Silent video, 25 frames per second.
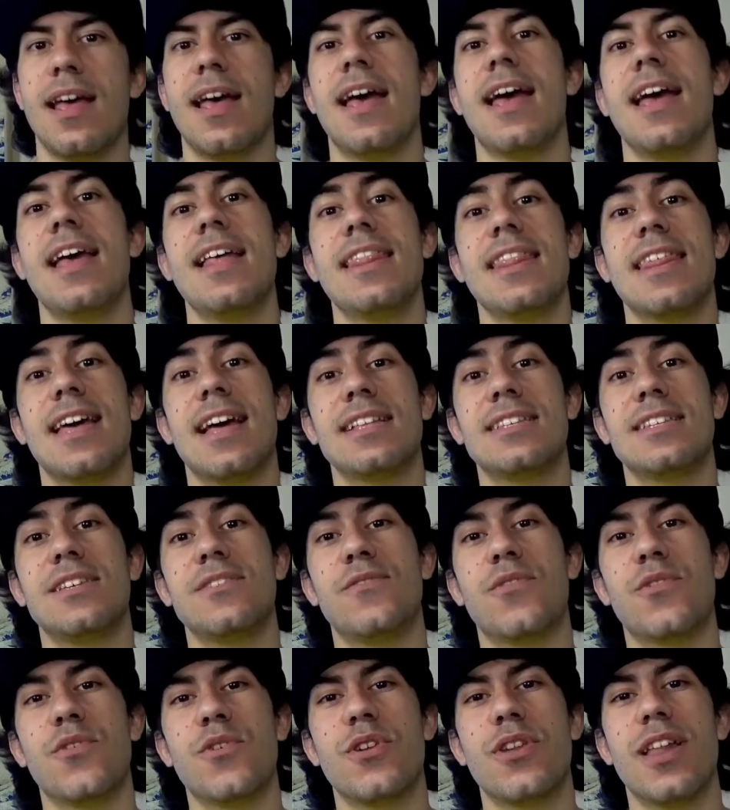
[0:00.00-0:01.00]
And that's it
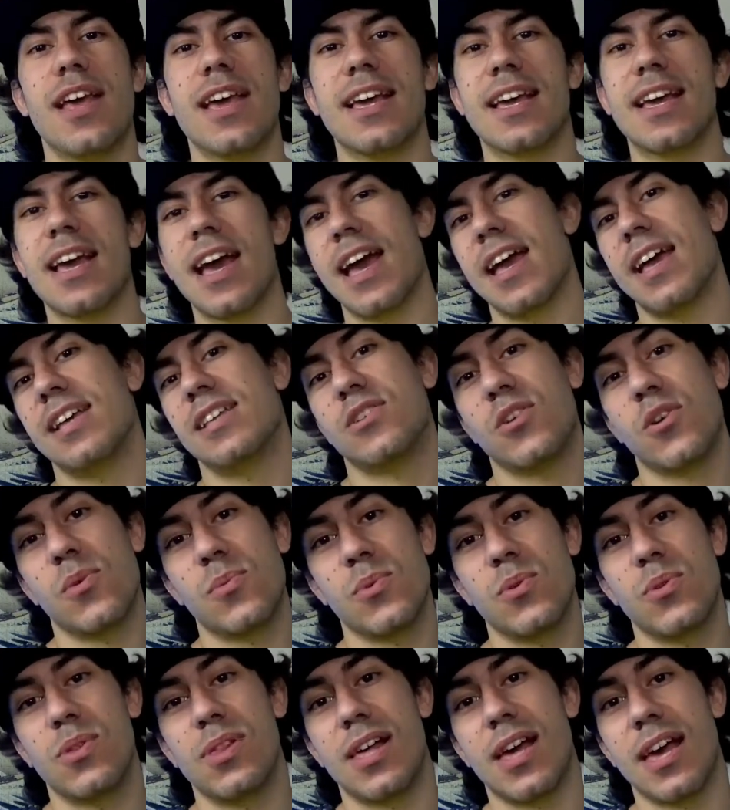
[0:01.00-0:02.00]
for today, guys.
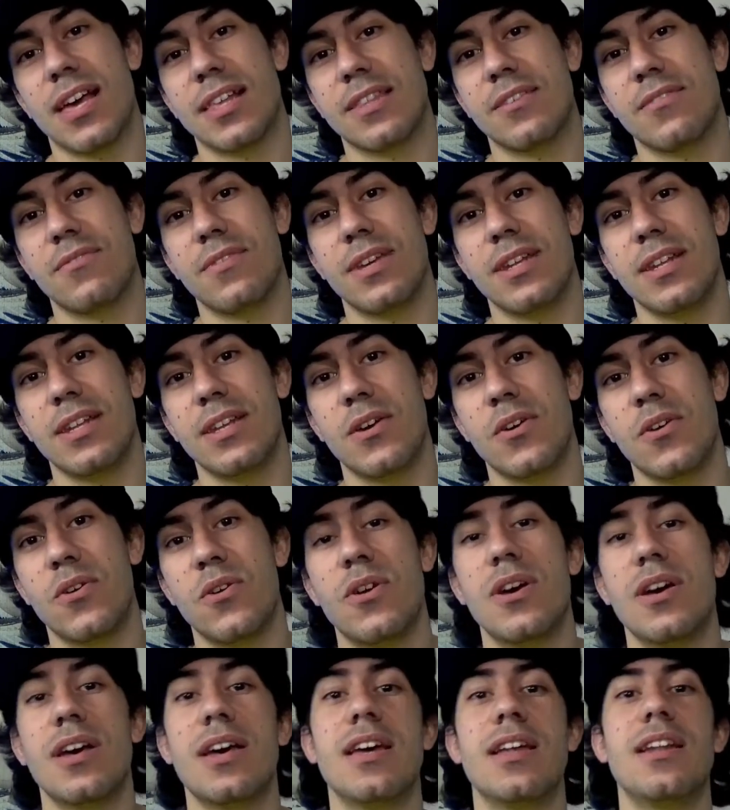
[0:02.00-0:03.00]
Hope you liked the
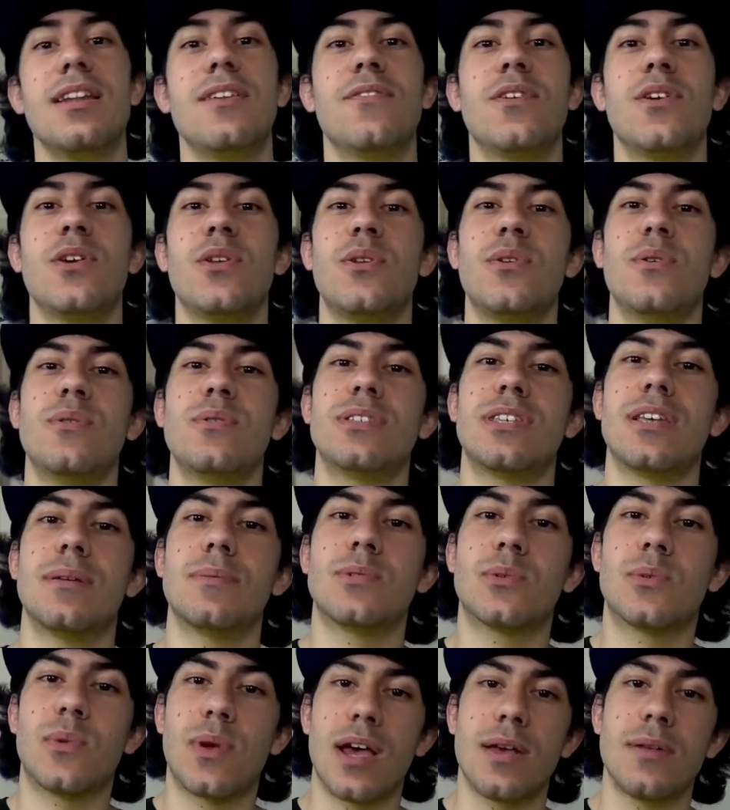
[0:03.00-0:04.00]
video, and if you do,
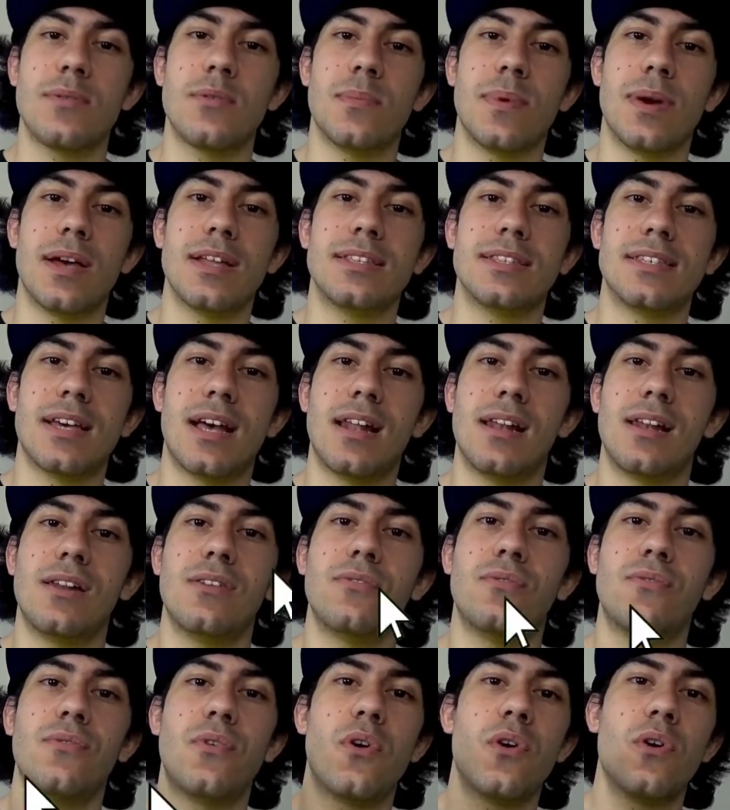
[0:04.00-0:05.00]
subscribe to my
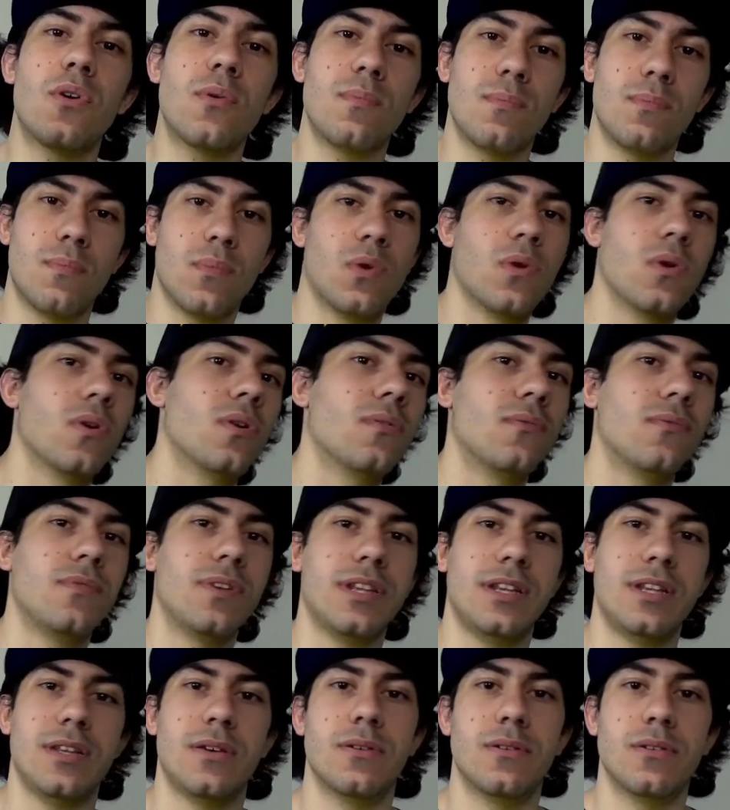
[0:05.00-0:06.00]
channel for more
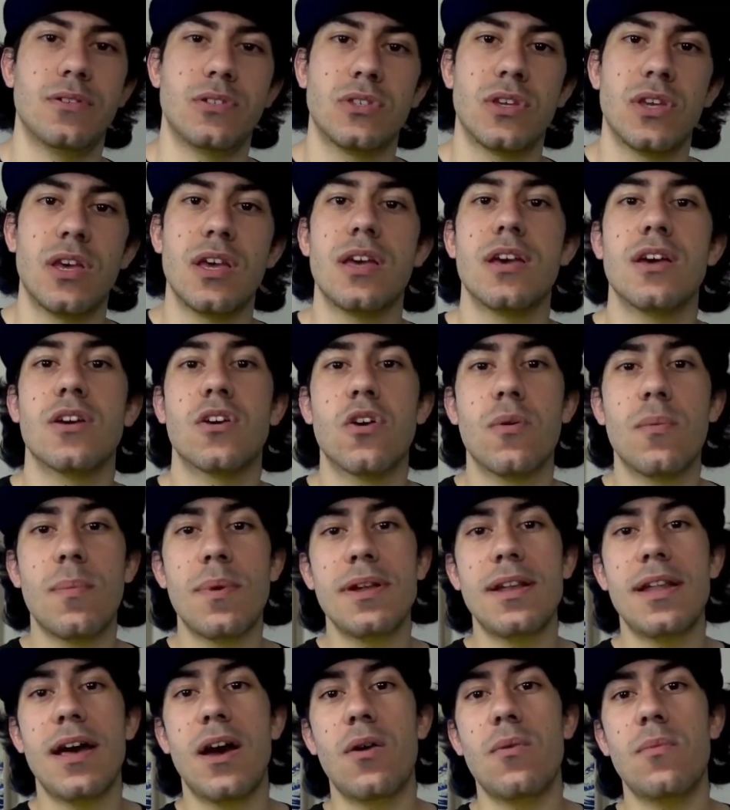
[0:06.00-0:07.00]
videos.
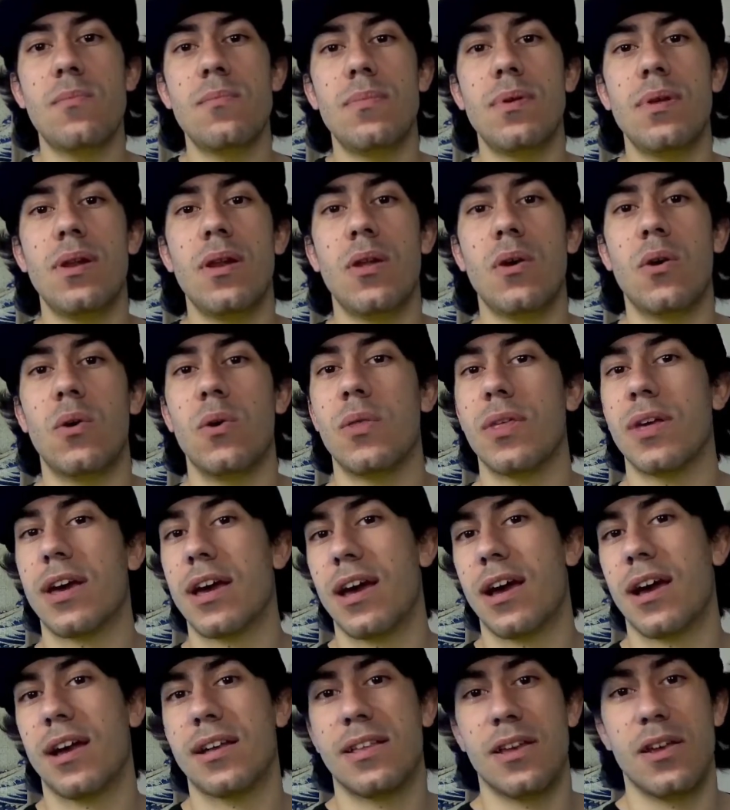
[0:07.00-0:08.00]
Comment down below the
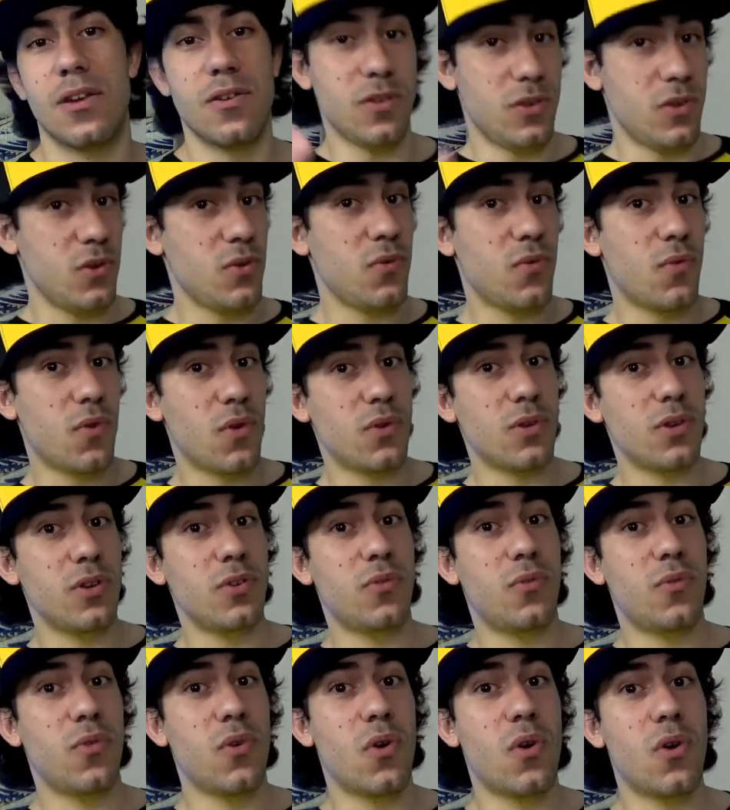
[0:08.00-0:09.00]
character you voted
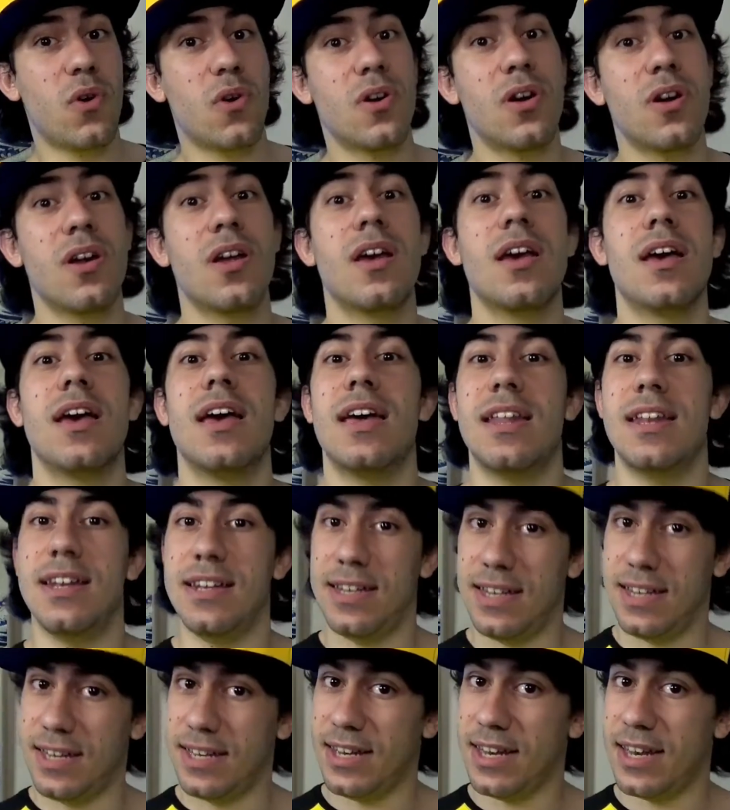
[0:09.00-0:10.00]
for,
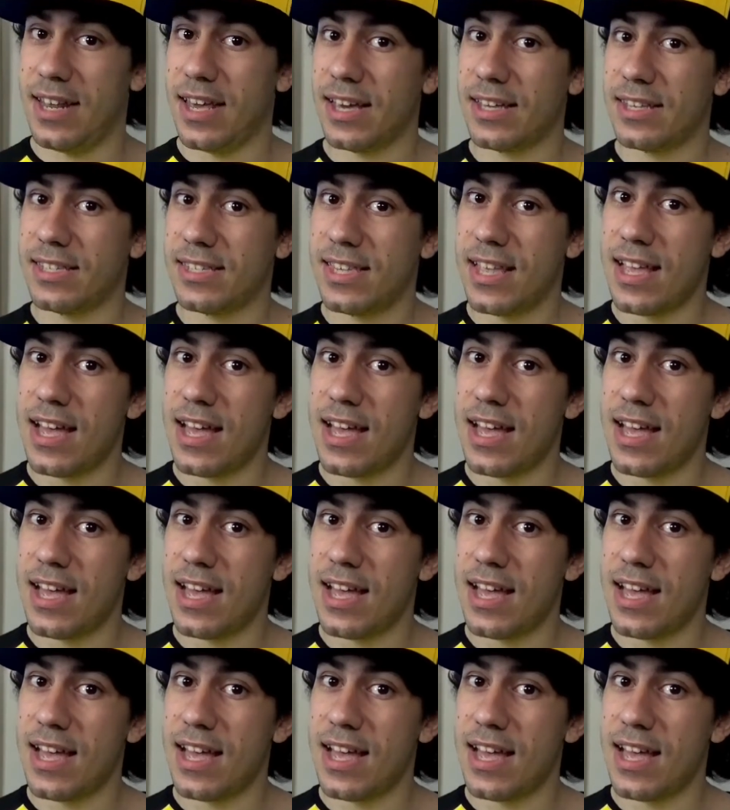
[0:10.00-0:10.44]
and till next